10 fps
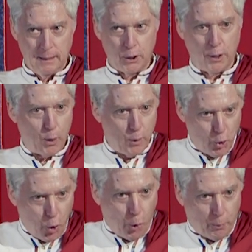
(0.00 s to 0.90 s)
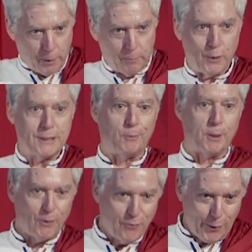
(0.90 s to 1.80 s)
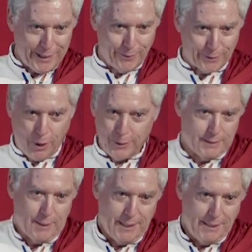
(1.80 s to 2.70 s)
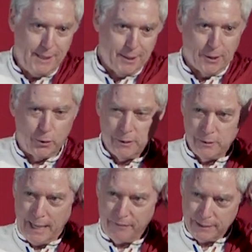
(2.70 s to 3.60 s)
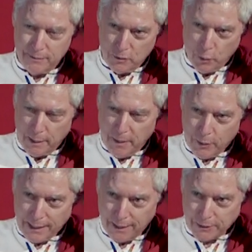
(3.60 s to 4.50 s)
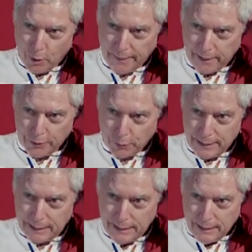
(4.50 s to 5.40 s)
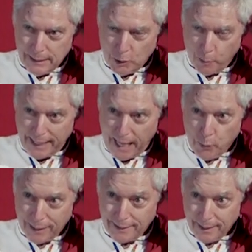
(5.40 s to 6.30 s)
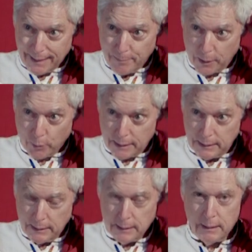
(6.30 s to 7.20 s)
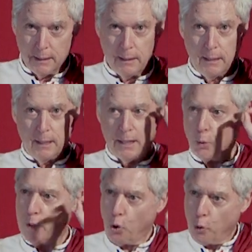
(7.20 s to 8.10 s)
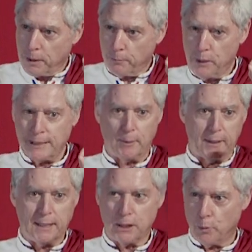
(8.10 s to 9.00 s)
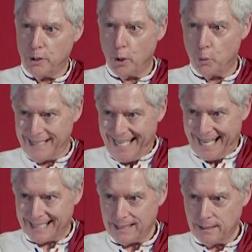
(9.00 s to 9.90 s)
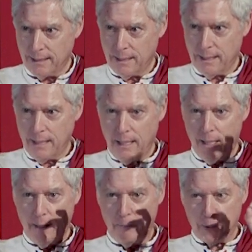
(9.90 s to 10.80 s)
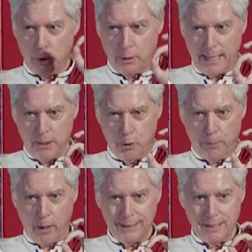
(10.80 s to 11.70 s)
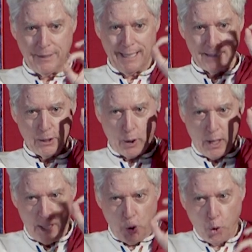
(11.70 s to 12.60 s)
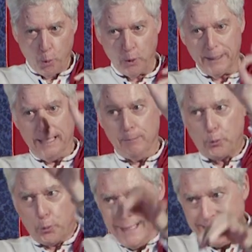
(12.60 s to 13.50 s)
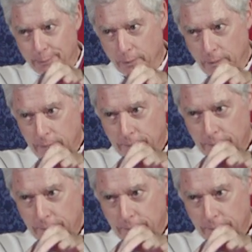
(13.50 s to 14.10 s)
So they were knowable in principle before he looked. All somebody needed to do, have a 20-power telescope, that'll do it. Nobody had one until he made one. They were knowable in principle, they just weren't known yet. But can you posit things that are unknowable in principle?